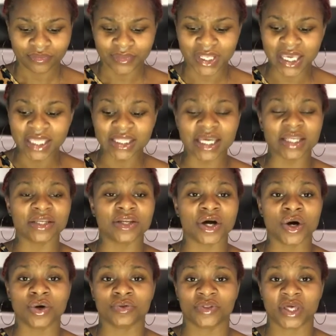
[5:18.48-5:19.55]
and they
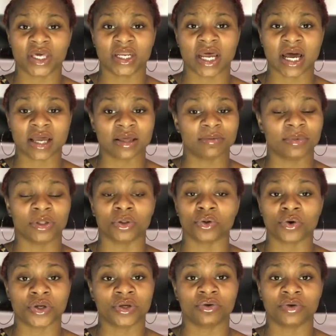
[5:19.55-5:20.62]
know that I am a
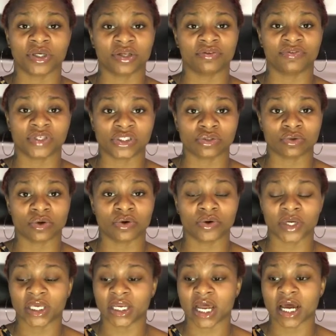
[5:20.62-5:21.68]
loyal individual,
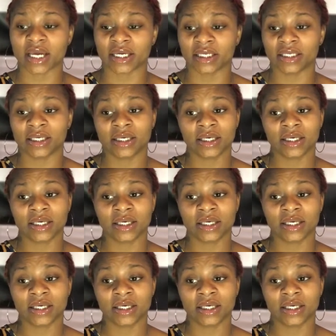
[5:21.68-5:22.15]
and I